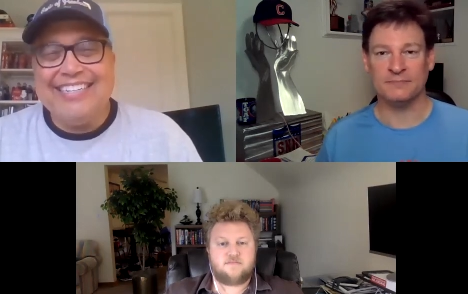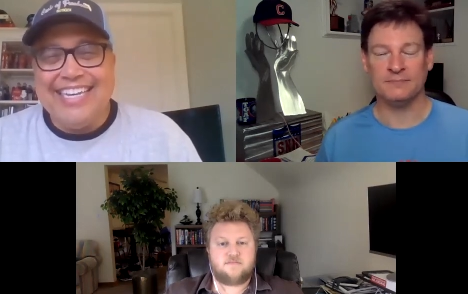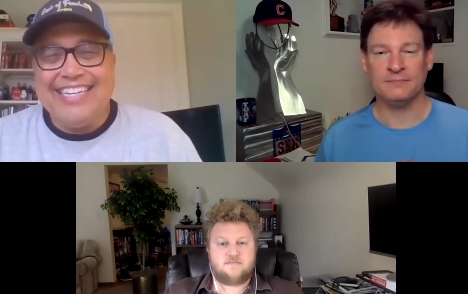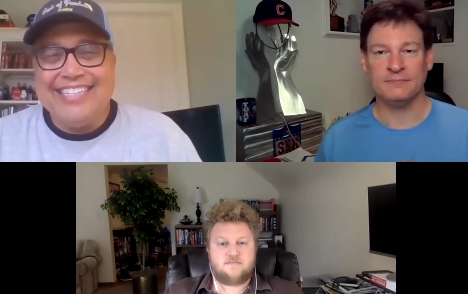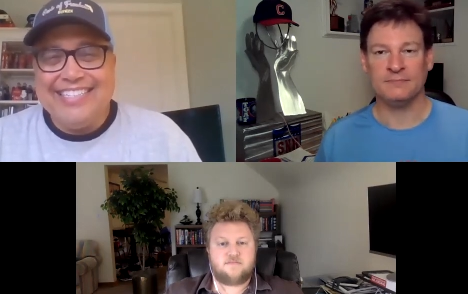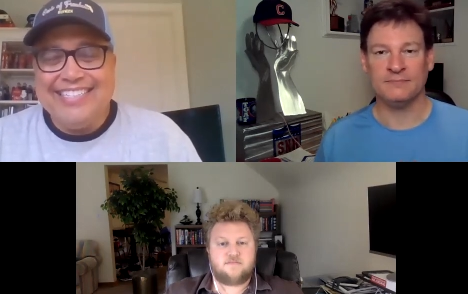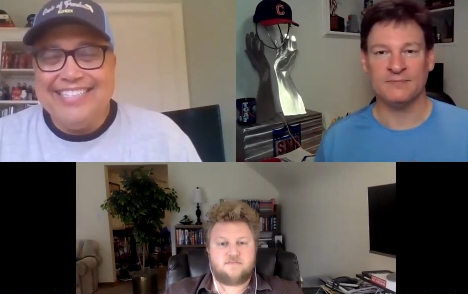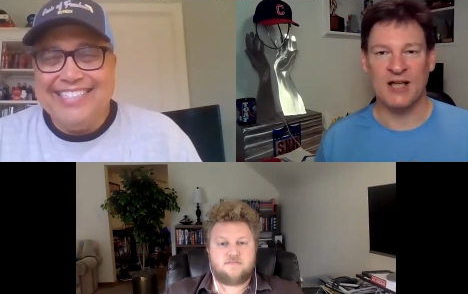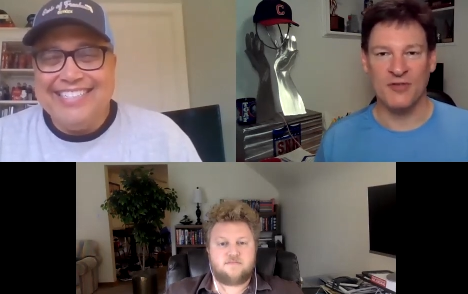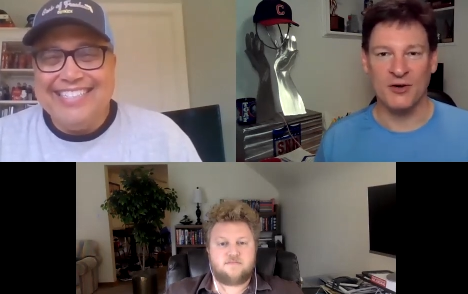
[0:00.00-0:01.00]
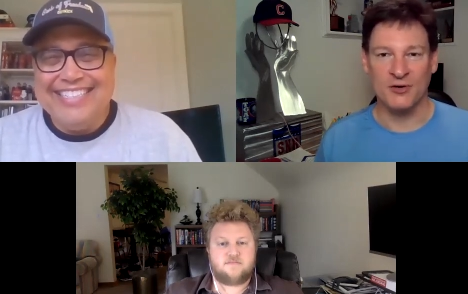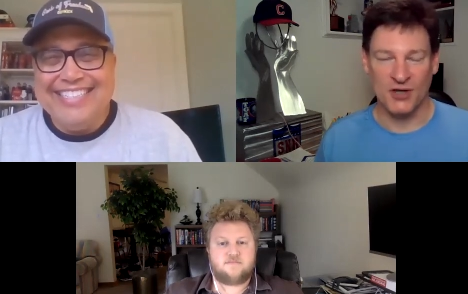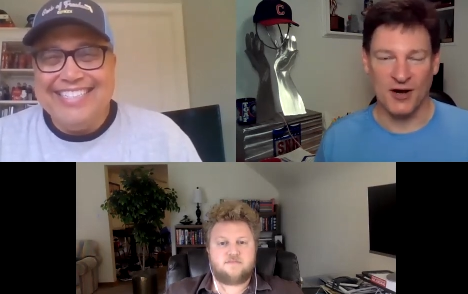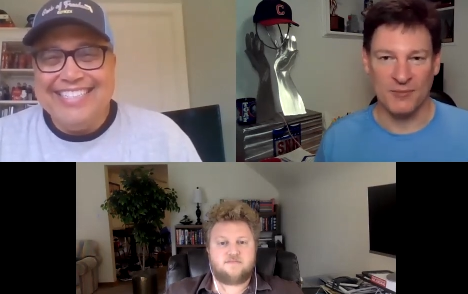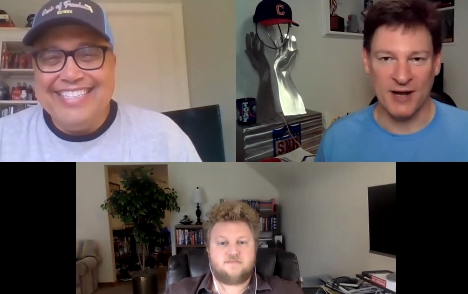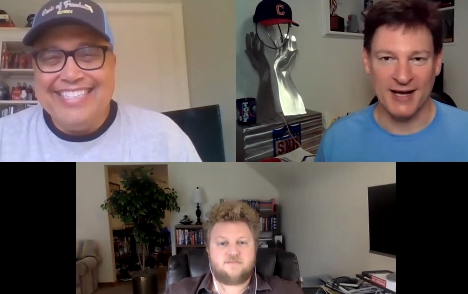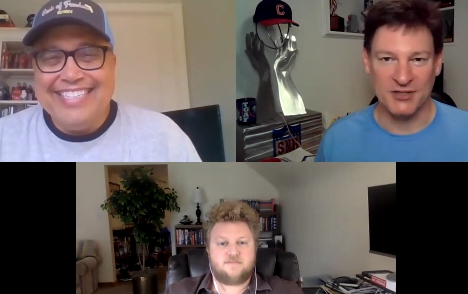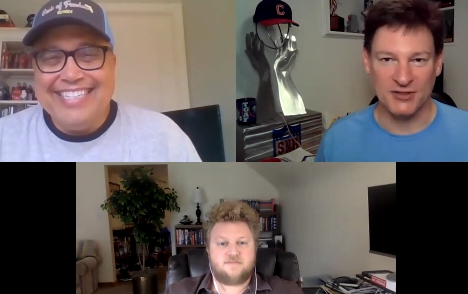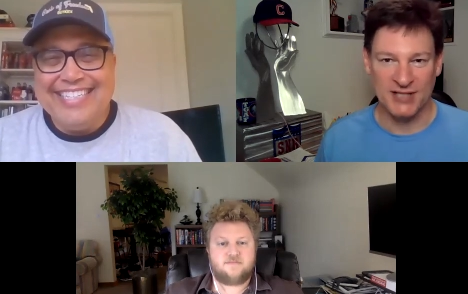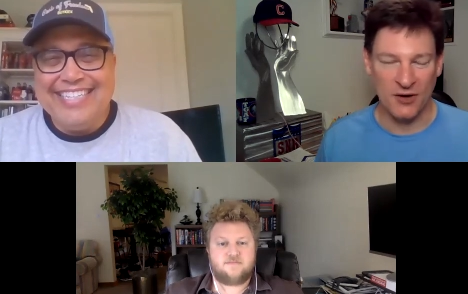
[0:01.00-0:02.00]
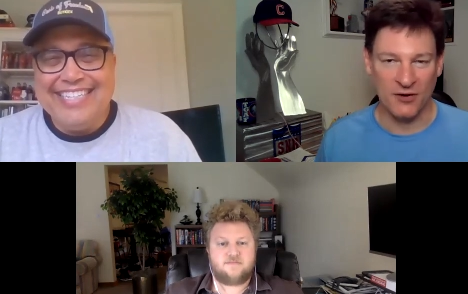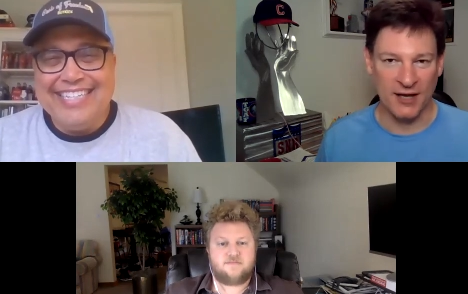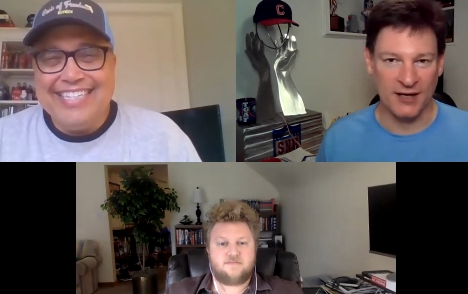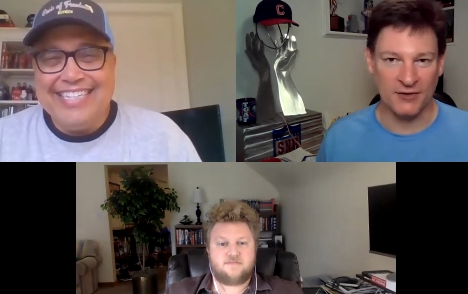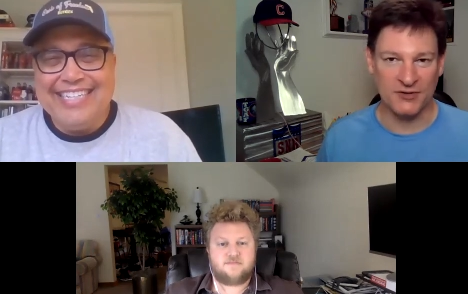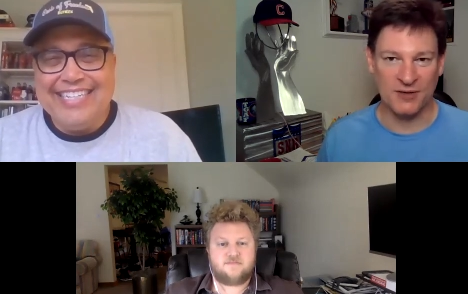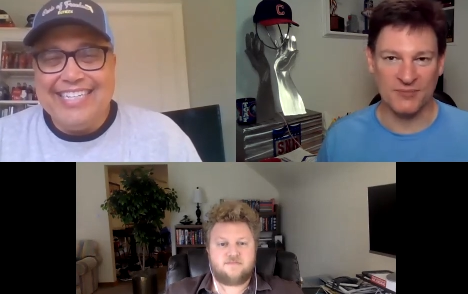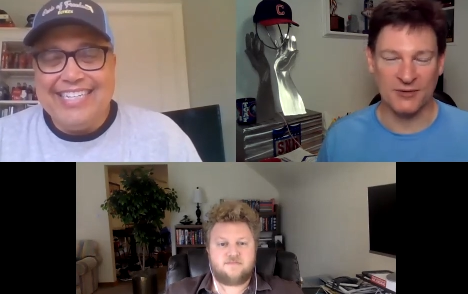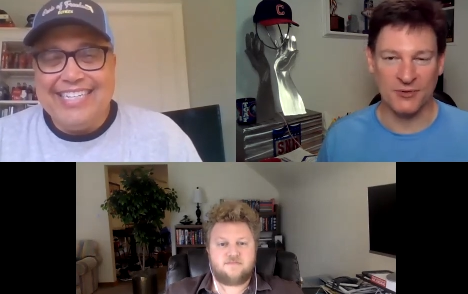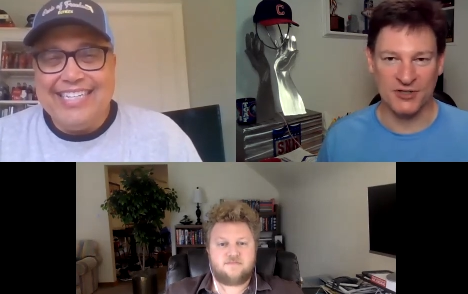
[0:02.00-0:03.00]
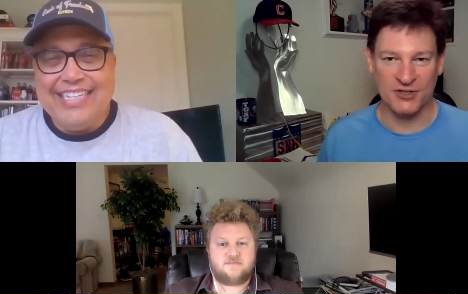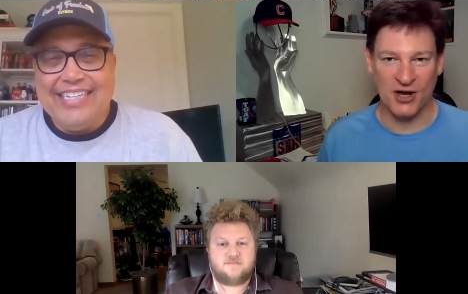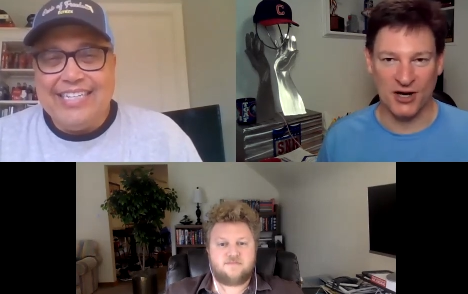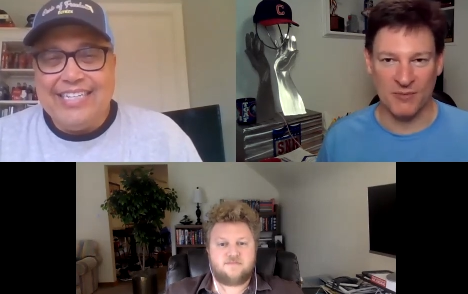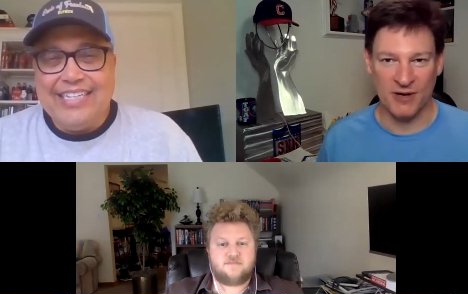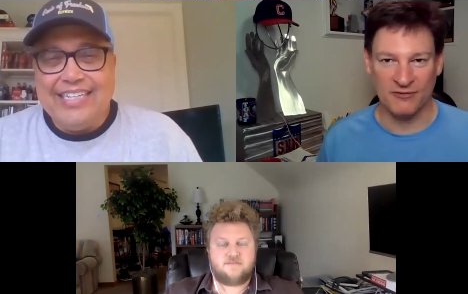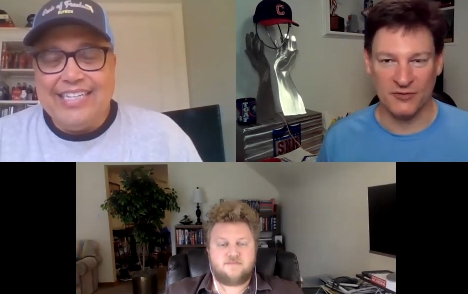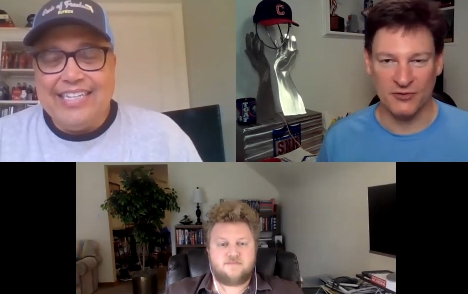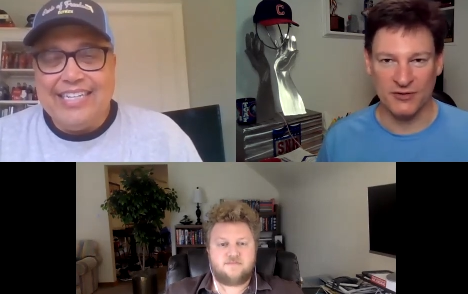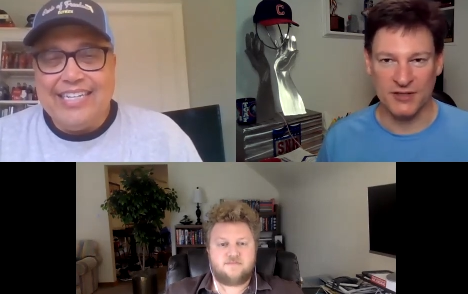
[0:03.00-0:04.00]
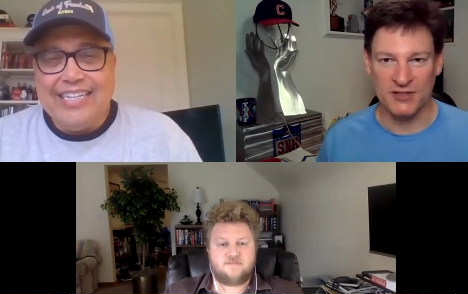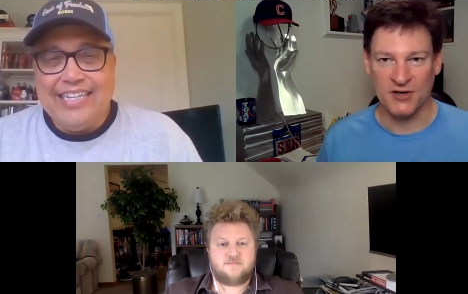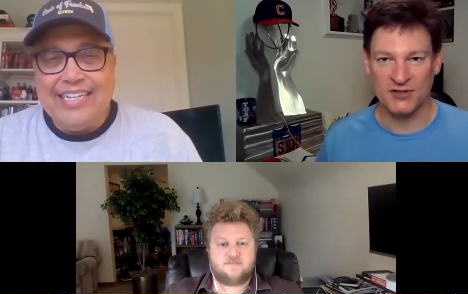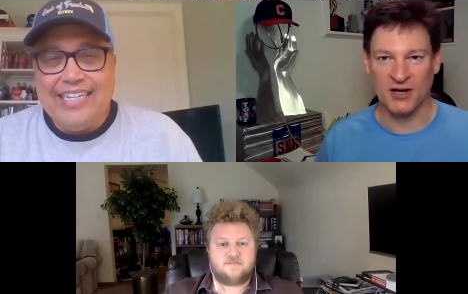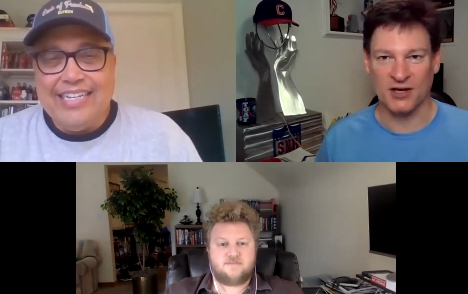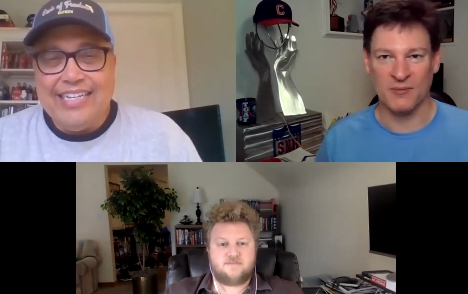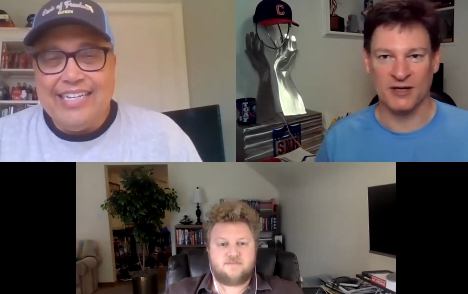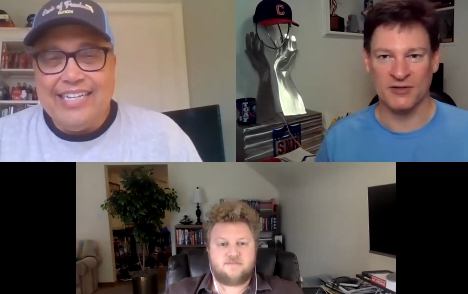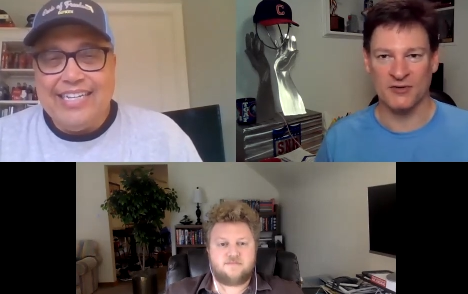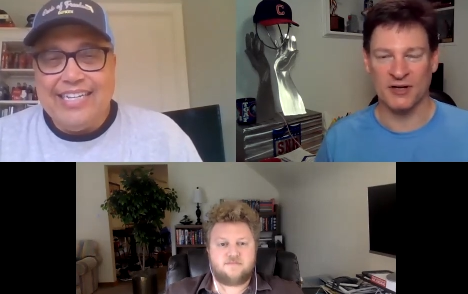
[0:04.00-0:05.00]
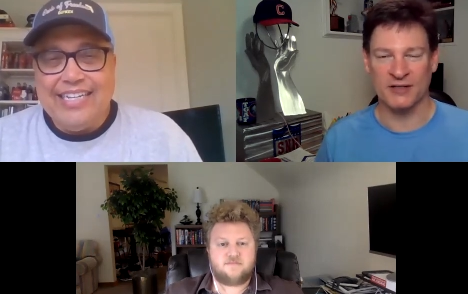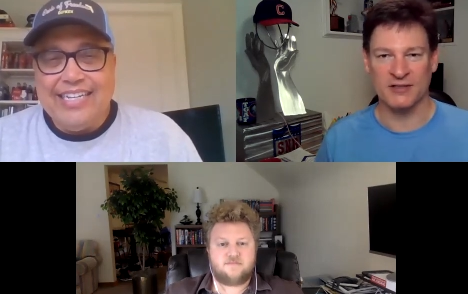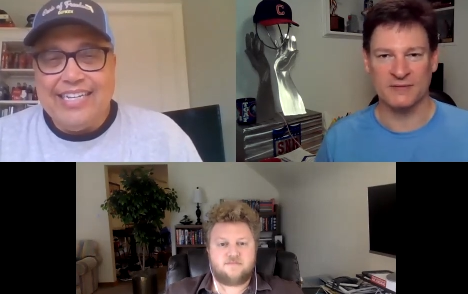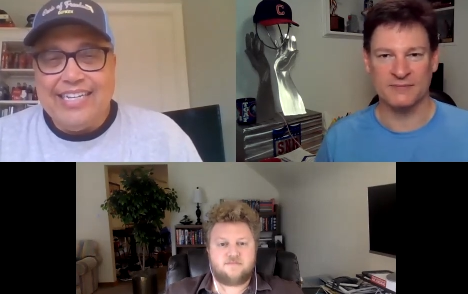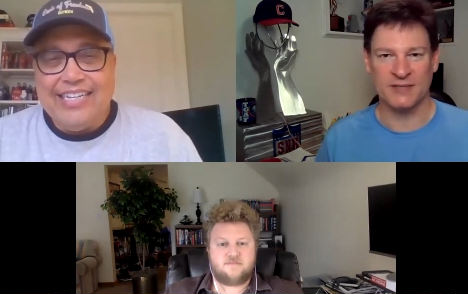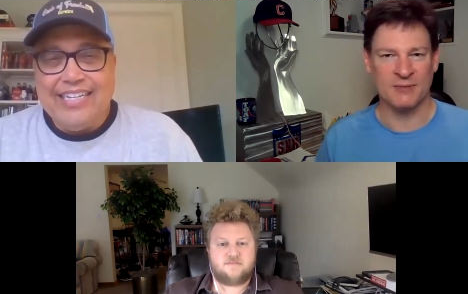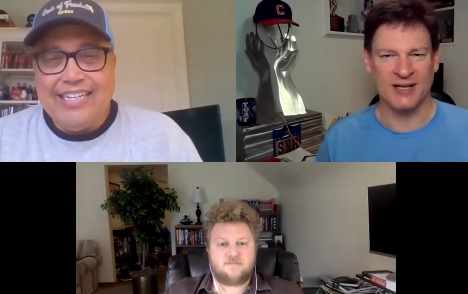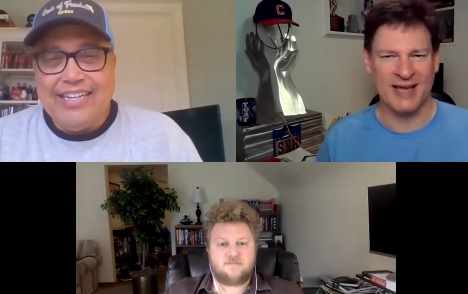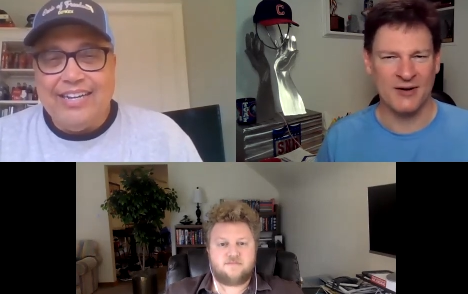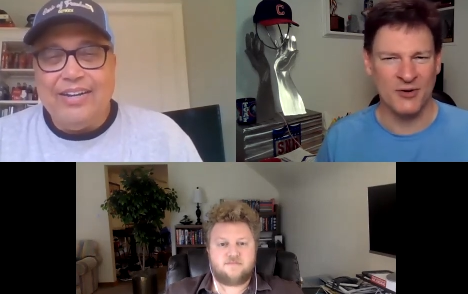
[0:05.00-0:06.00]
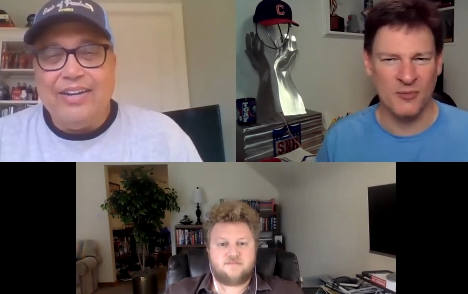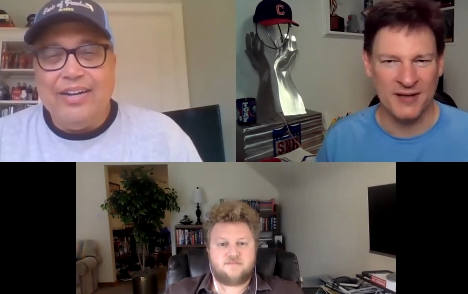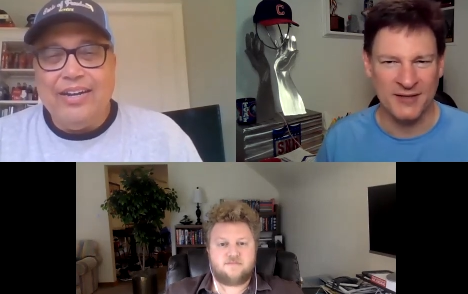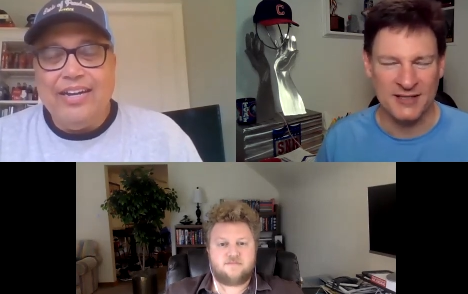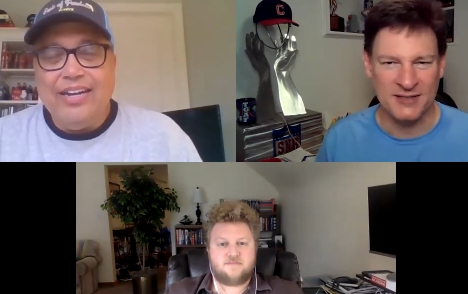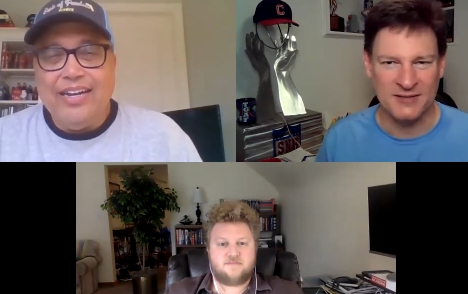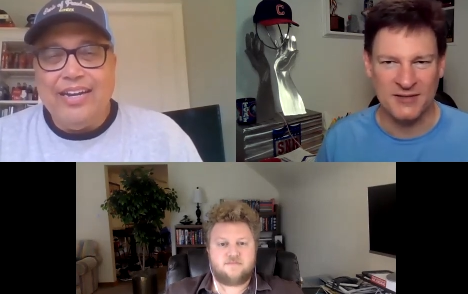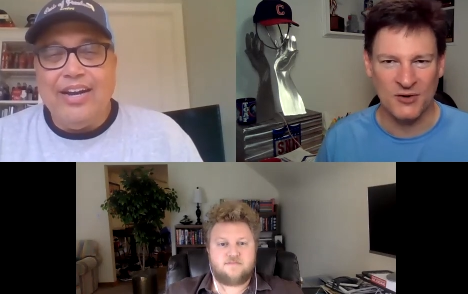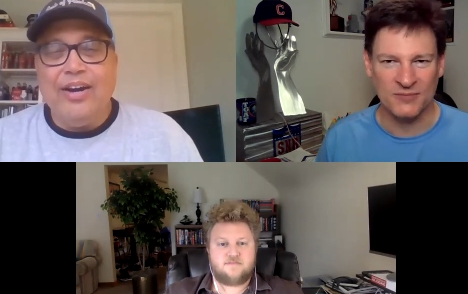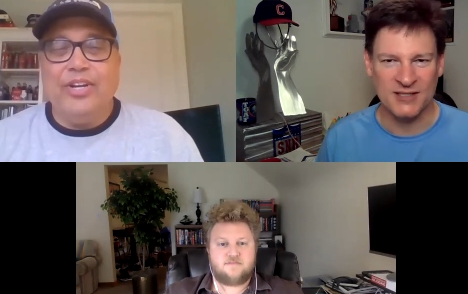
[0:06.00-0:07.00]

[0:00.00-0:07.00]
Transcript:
Speaker 1: Oh yeah. I thought you were talking about actually tailgating or something. We were just talking about food, and then you start talking about donuts, and I'm like, I don't know about these don't.